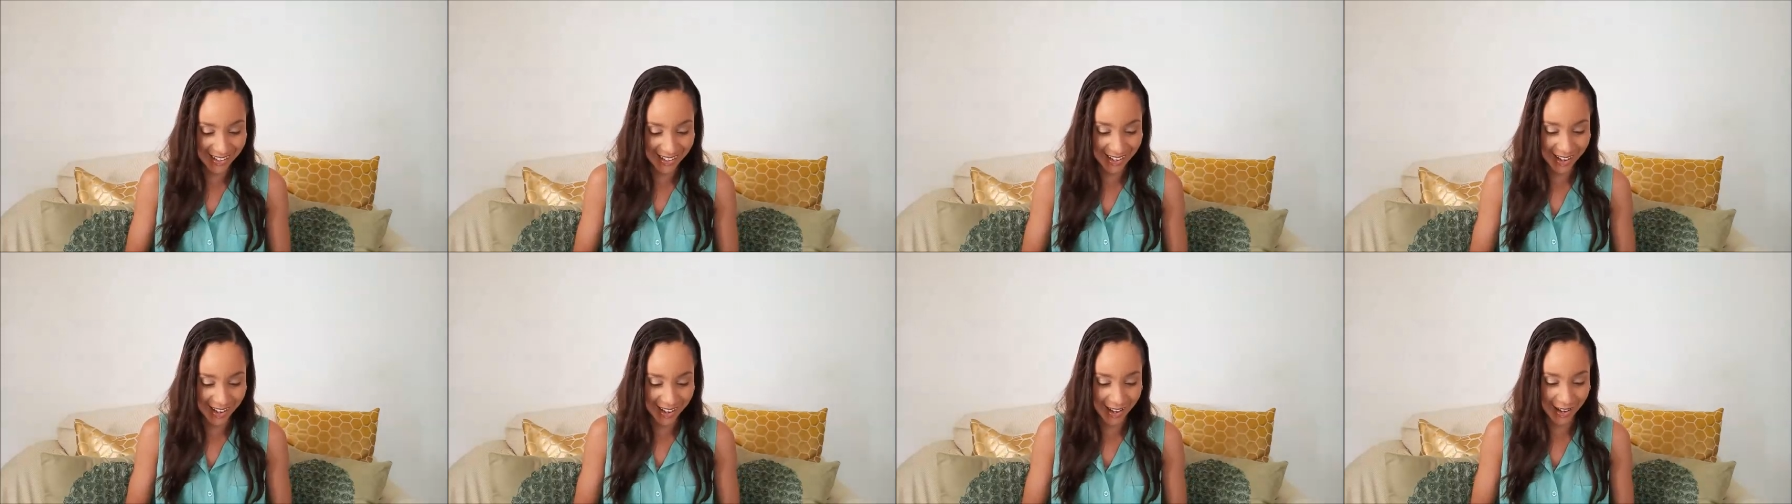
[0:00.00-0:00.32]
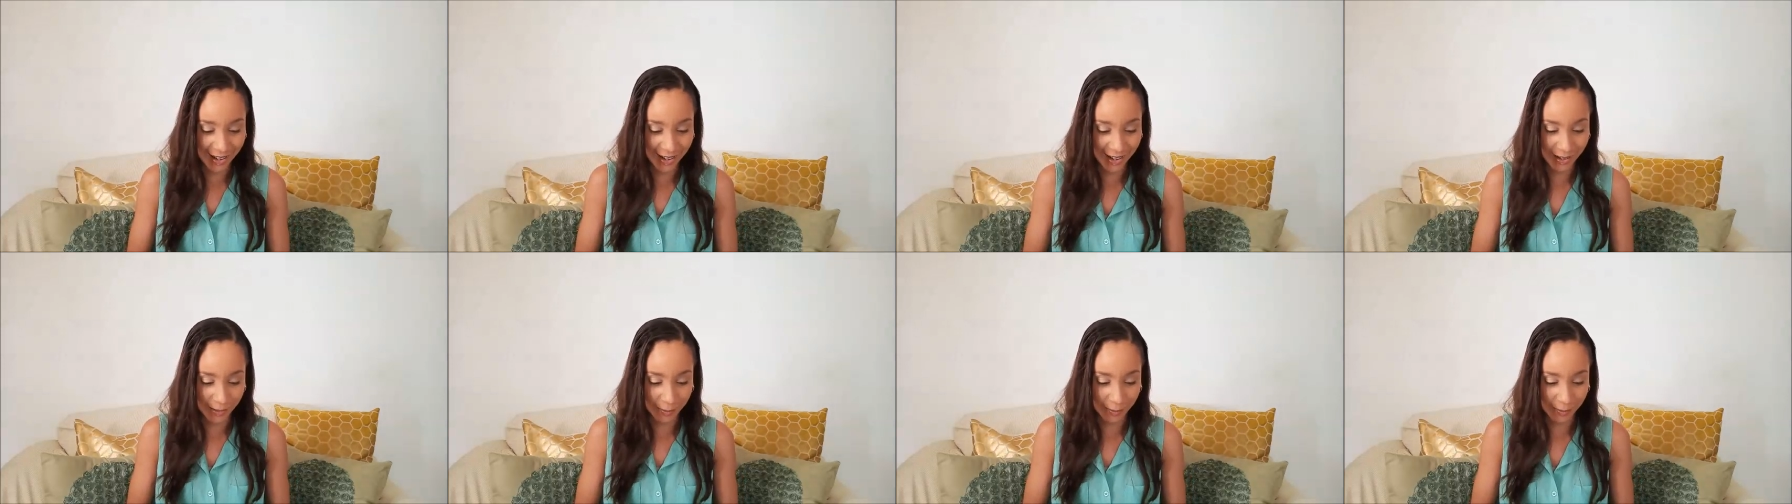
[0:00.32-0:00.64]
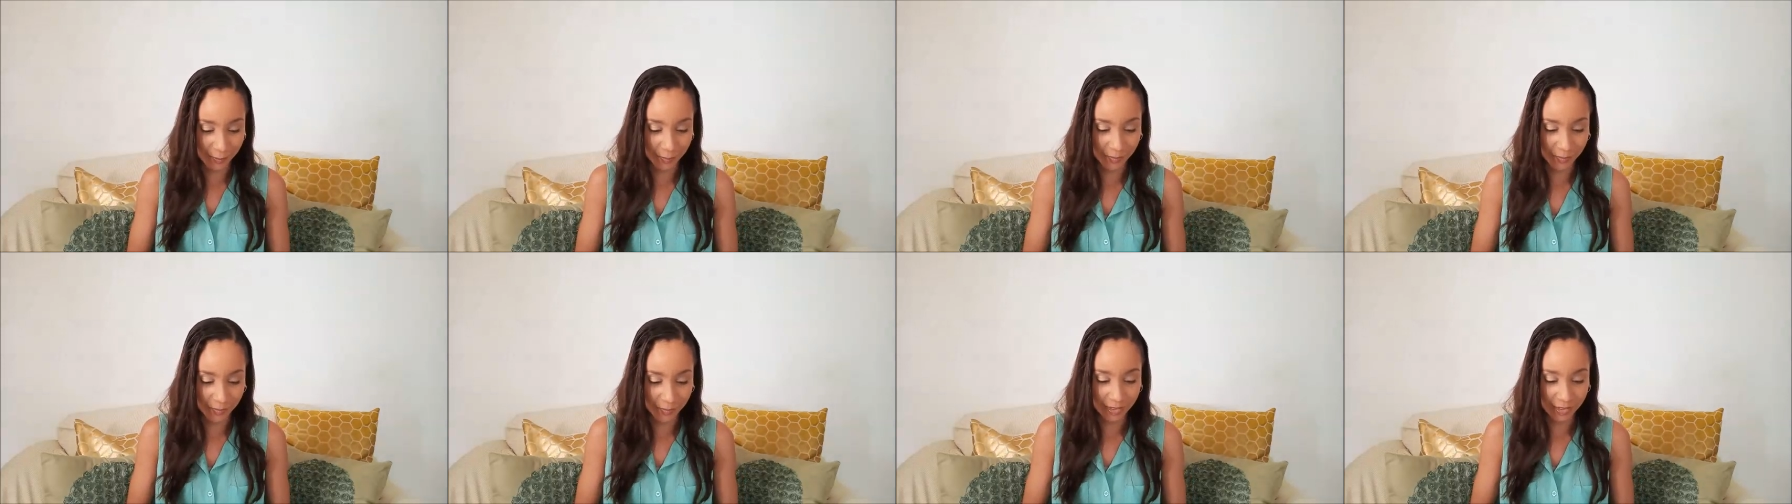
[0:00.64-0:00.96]

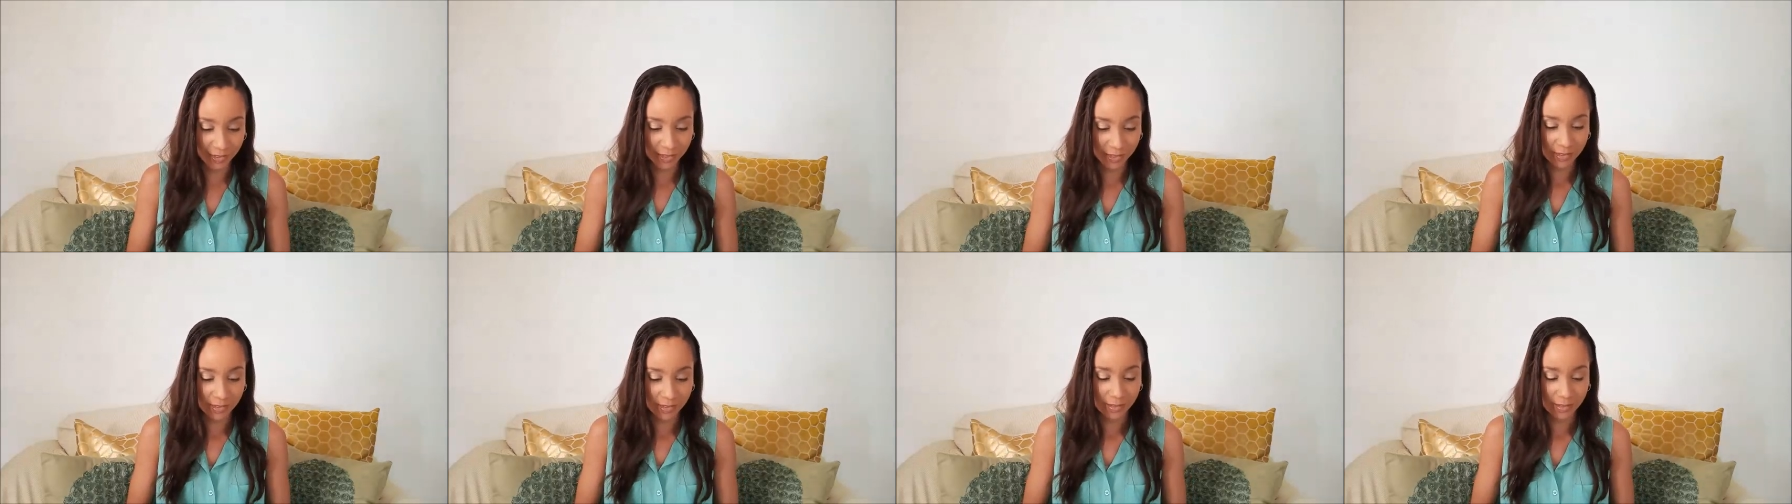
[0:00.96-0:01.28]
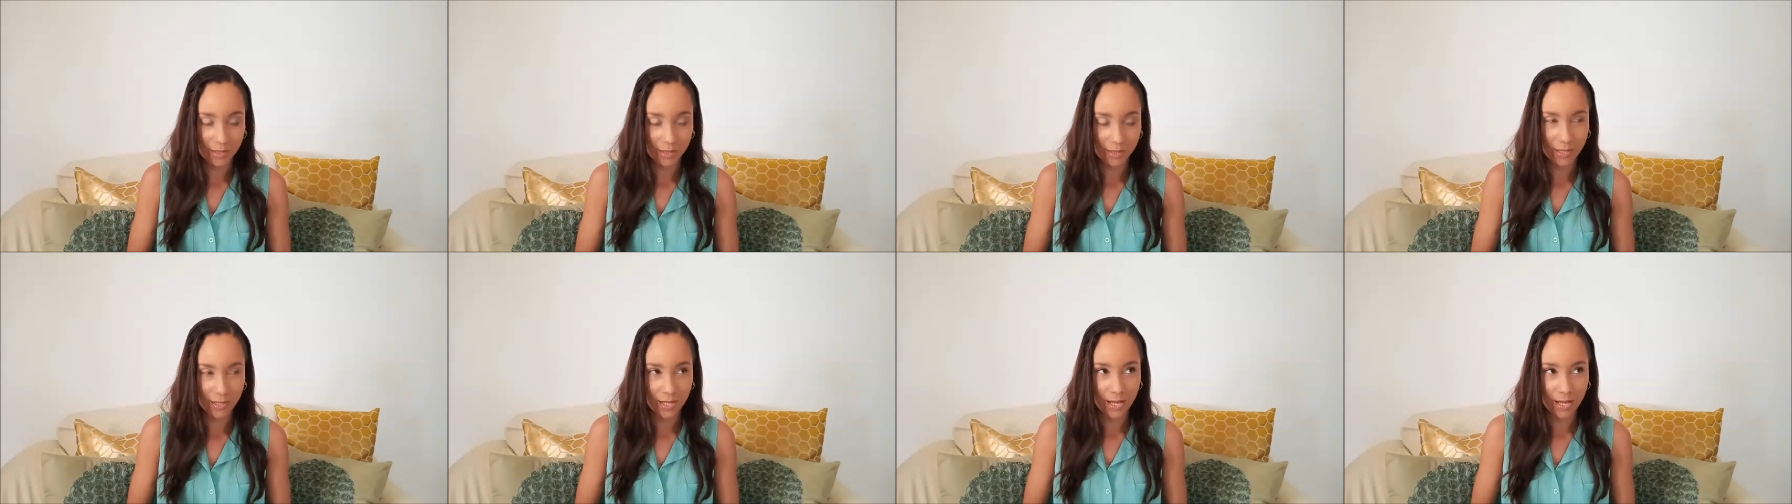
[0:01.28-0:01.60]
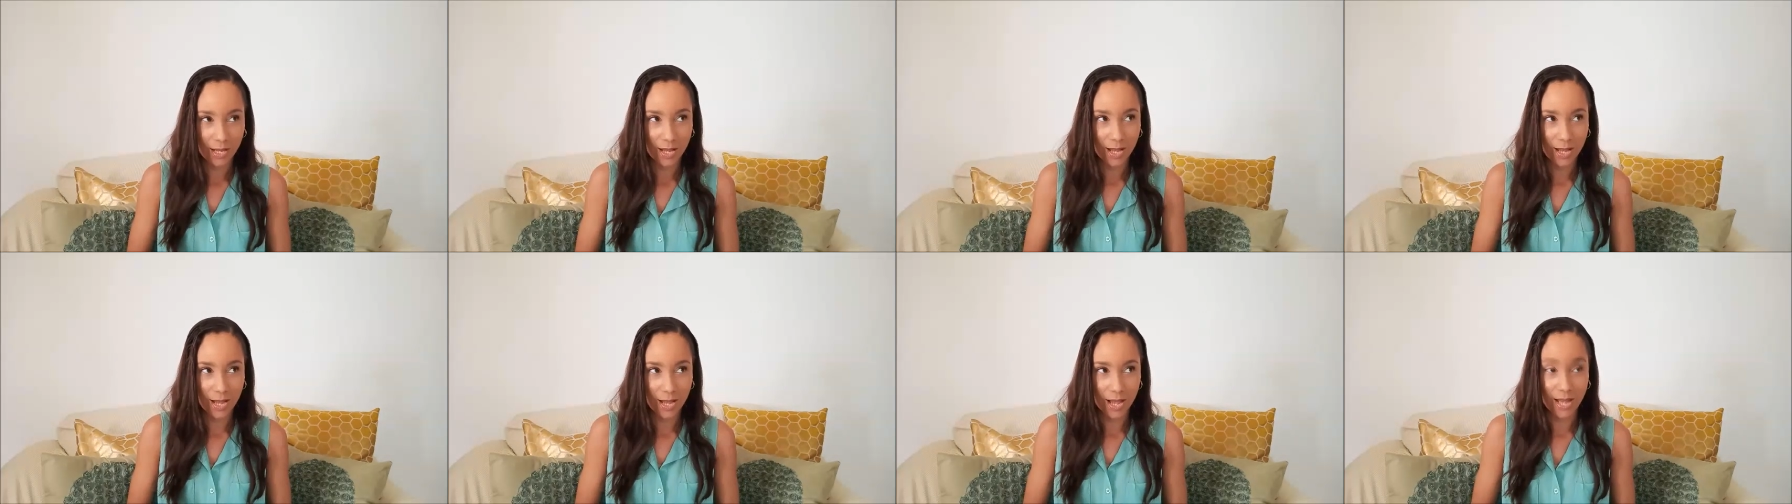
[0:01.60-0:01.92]
um,
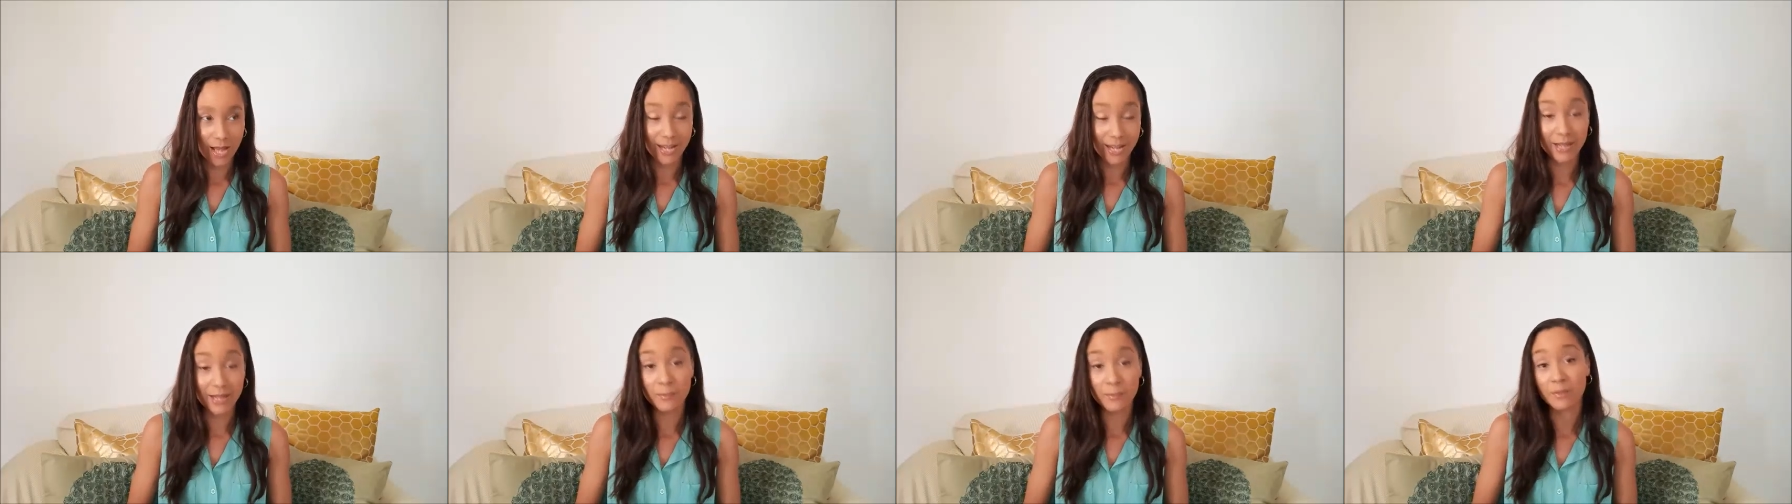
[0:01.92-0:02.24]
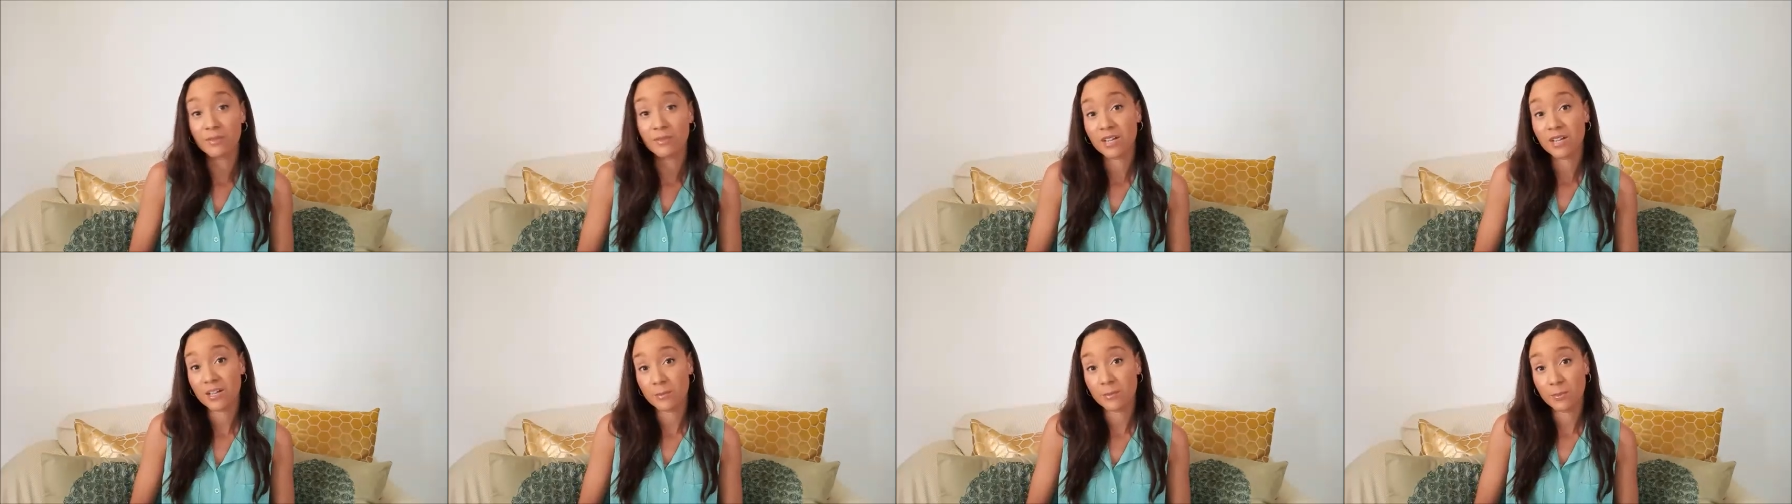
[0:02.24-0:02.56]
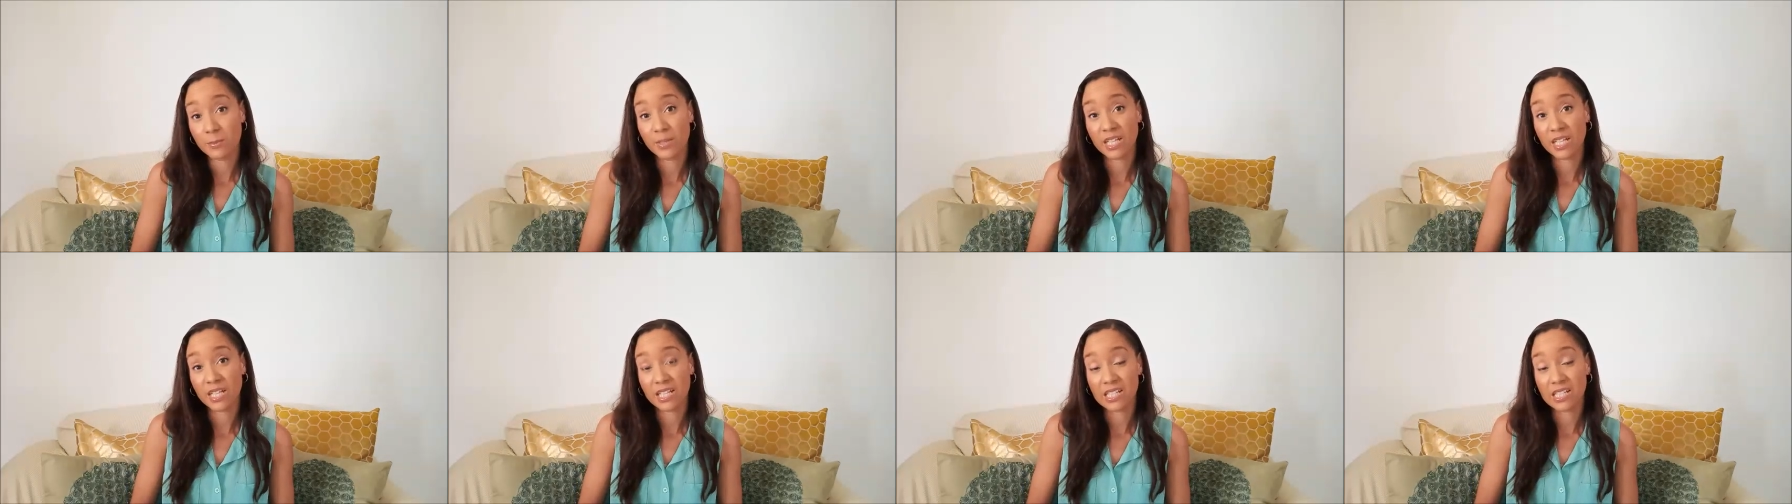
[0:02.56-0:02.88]
and I'm a very
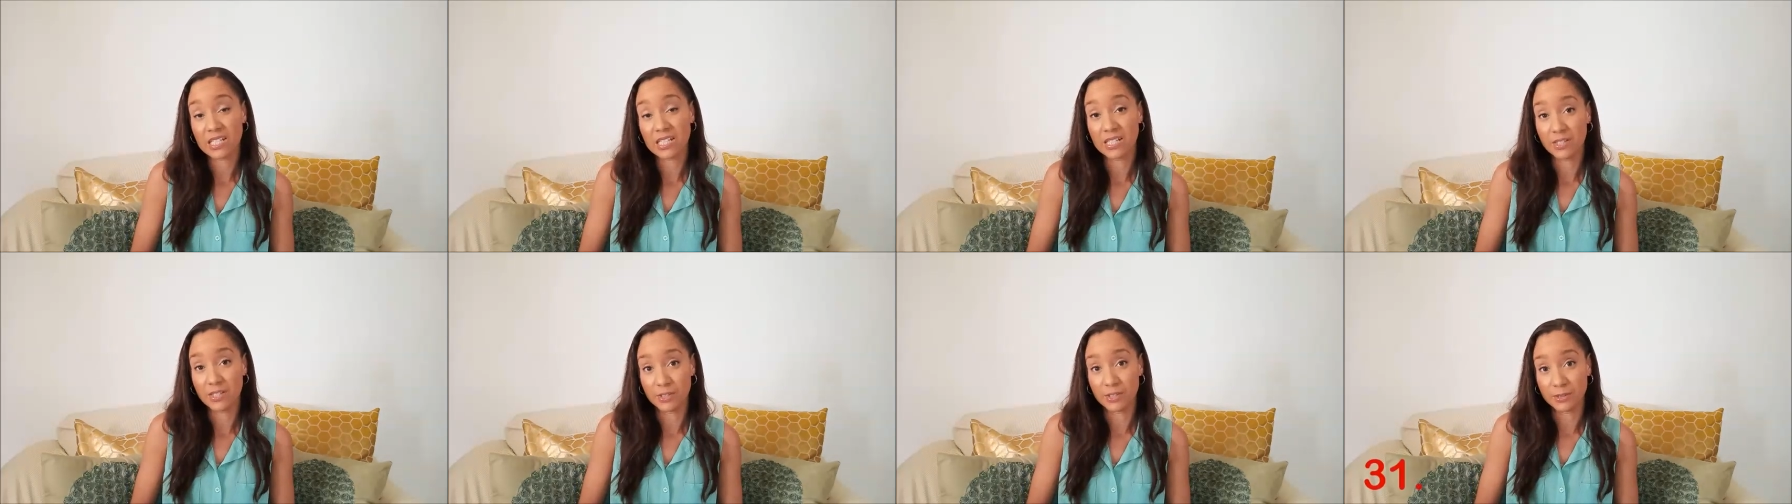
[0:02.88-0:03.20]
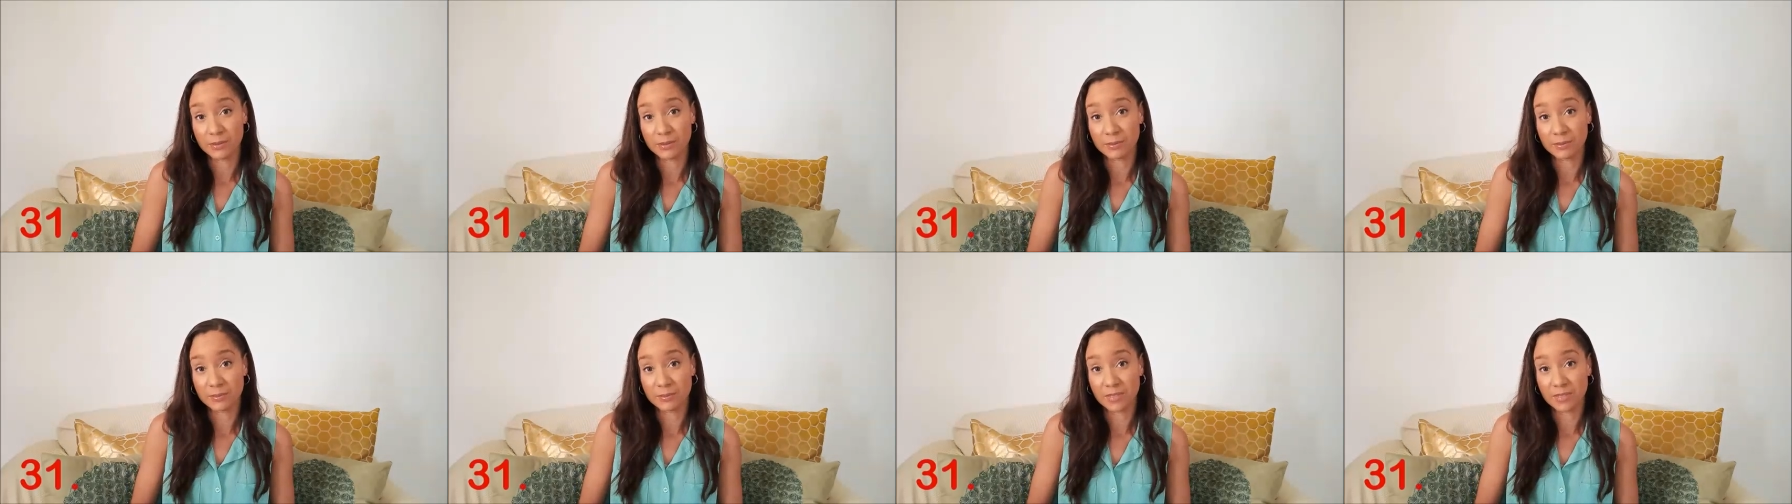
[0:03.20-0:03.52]
picky eater.